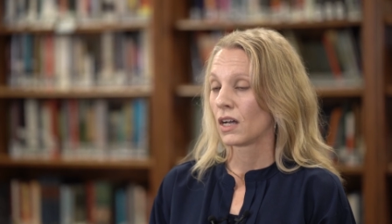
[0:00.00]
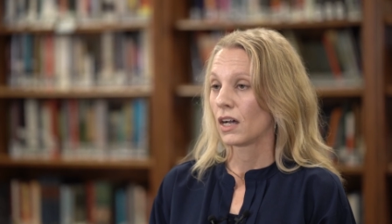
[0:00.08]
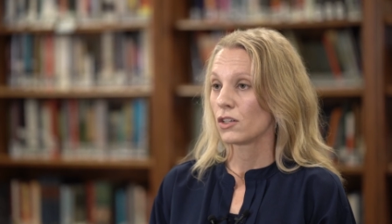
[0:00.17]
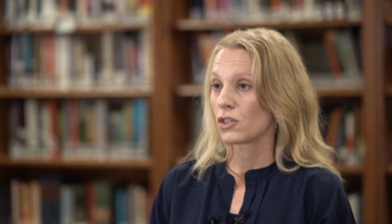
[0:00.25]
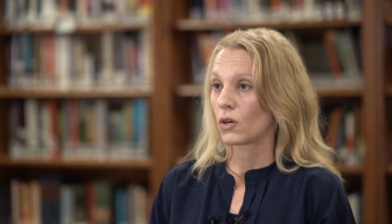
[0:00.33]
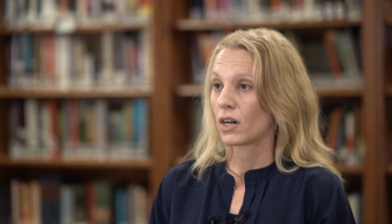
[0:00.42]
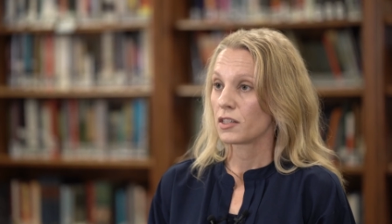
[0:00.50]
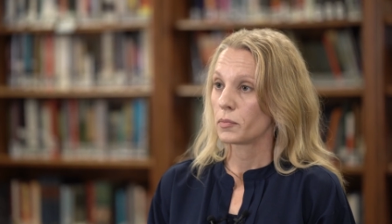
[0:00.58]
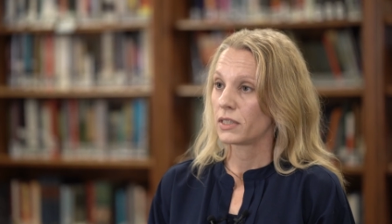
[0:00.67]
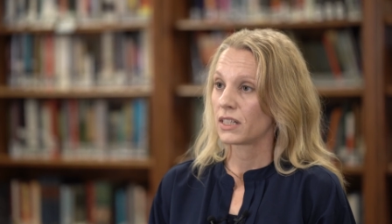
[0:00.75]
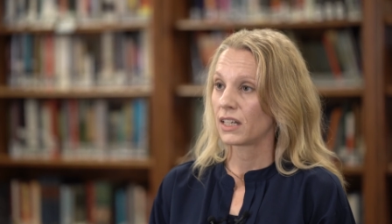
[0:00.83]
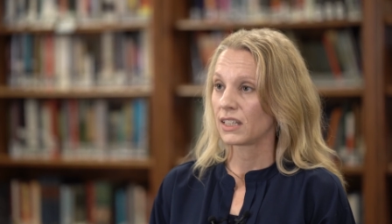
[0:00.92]
I show
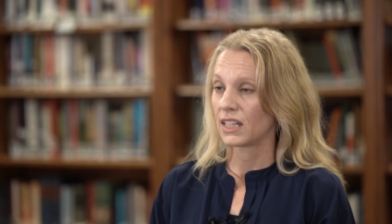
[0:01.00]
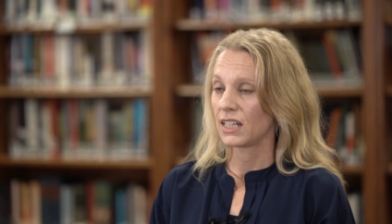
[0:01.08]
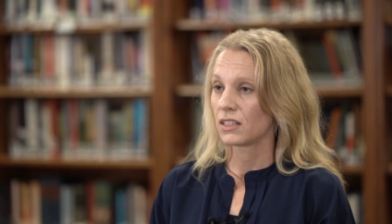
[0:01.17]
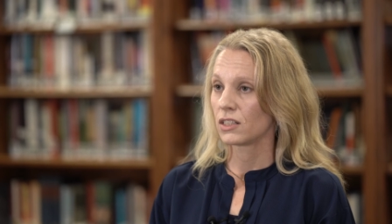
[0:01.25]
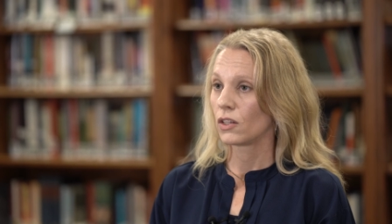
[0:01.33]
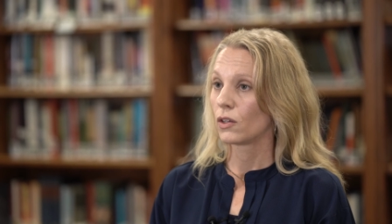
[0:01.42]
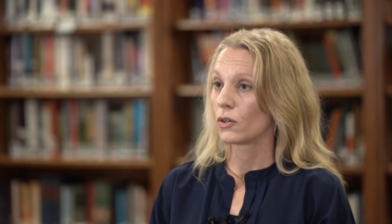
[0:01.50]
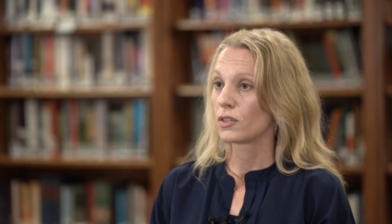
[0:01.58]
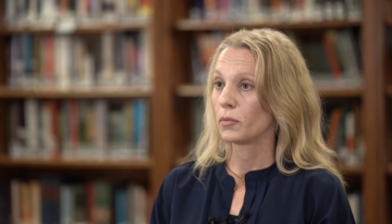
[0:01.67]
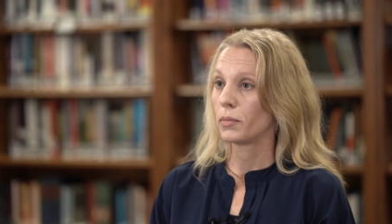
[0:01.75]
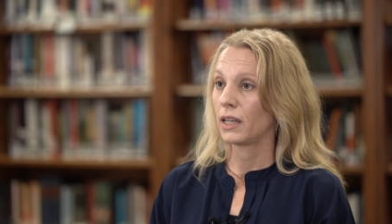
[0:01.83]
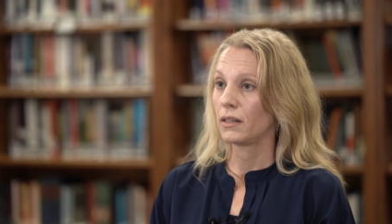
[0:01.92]
hospitality to those
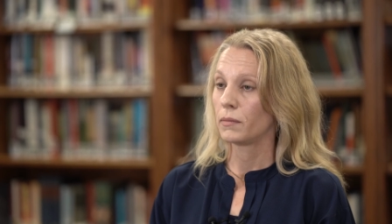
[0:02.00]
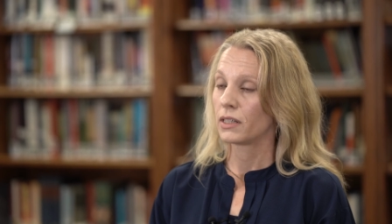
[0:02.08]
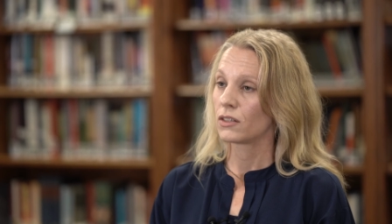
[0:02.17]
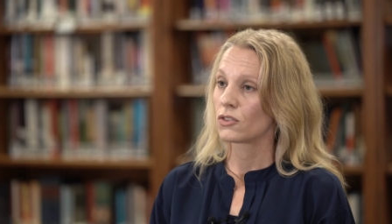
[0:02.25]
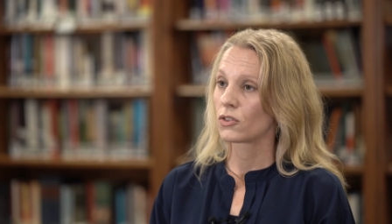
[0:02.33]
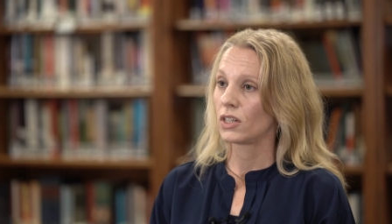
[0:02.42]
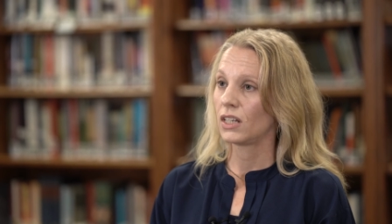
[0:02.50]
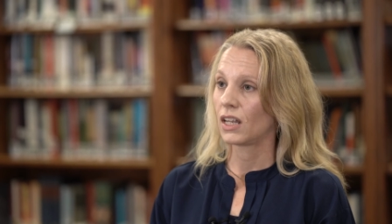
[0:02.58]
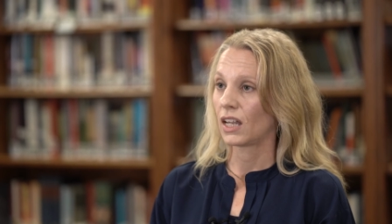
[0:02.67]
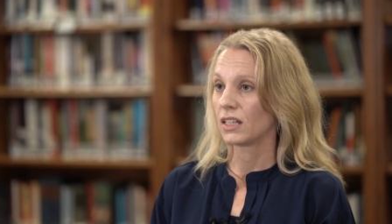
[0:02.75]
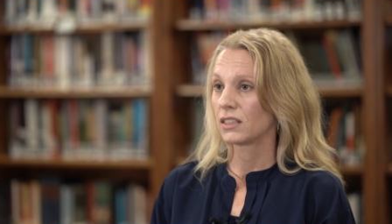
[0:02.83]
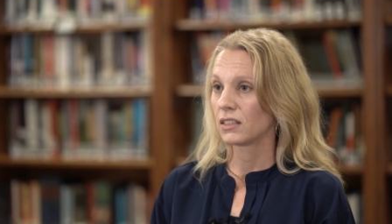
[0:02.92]
in paid ministry
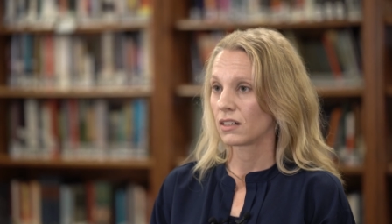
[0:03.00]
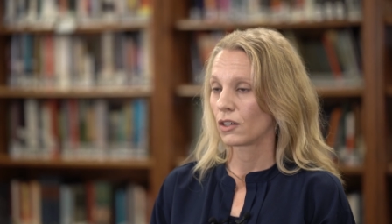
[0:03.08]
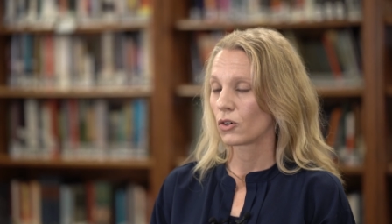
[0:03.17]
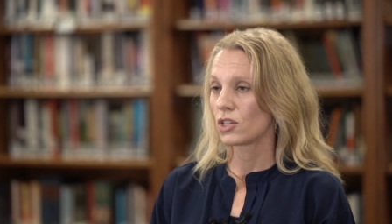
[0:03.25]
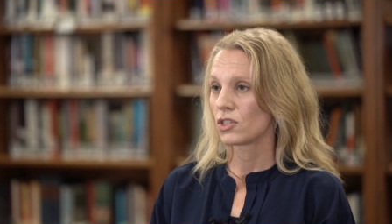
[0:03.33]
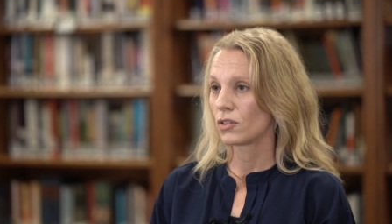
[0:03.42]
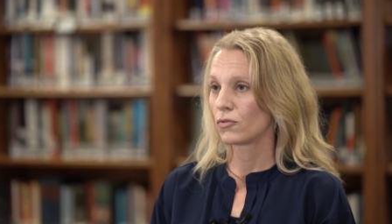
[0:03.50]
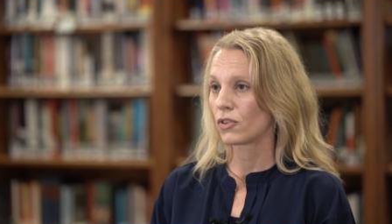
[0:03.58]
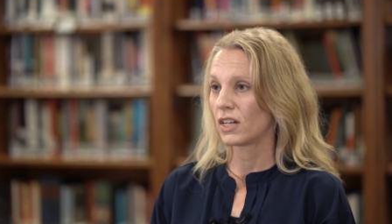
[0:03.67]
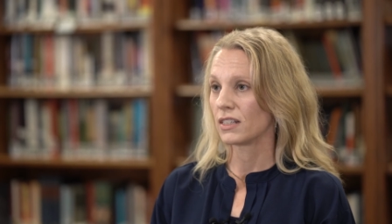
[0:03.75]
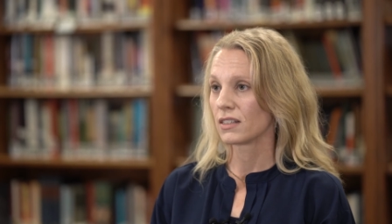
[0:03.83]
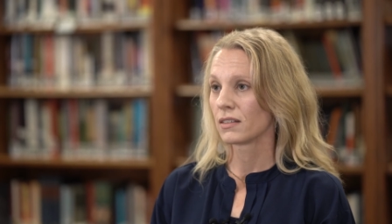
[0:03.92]
and to non Christian
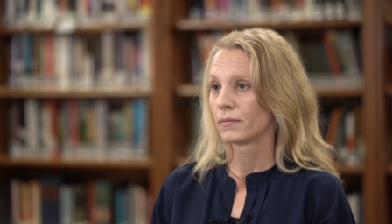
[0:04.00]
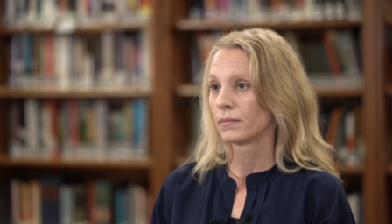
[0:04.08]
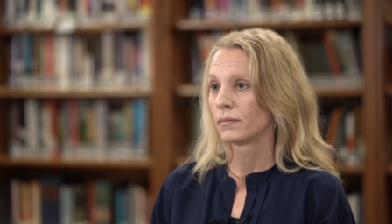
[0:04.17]
friends.